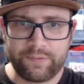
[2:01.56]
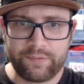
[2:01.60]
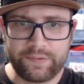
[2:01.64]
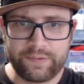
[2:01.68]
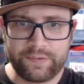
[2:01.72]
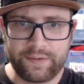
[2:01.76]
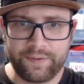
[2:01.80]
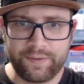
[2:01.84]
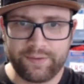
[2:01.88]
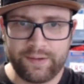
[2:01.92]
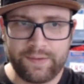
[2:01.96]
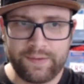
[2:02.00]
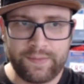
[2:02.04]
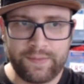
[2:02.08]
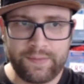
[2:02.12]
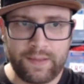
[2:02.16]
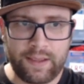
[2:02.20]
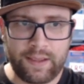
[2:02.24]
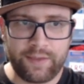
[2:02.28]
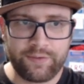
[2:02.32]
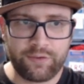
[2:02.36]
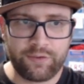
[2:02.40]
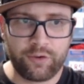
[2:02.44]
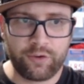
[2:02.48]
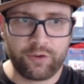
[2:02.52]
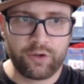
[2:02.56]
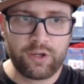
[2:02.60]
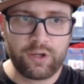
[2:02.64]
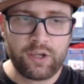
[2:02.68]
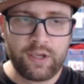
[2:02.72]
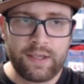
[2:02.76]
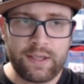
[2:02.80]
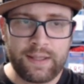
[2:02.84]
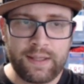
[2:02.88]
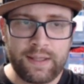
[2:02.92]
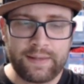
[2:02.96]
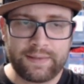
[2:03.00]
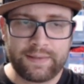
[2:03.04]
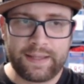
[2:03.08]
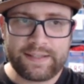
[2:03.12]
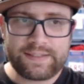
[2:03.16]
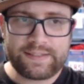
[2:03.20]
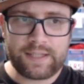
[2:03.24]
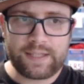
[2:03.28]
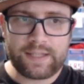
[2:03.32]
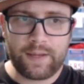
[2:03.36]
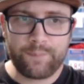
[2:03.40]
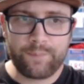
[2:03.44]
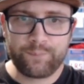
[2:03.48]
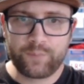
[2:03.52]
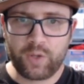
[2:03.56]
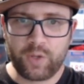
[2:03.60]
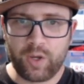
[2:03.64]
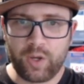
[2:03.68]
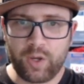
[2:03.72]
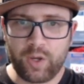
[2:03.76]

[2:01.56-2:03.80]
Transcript: a dozen in there. So let's go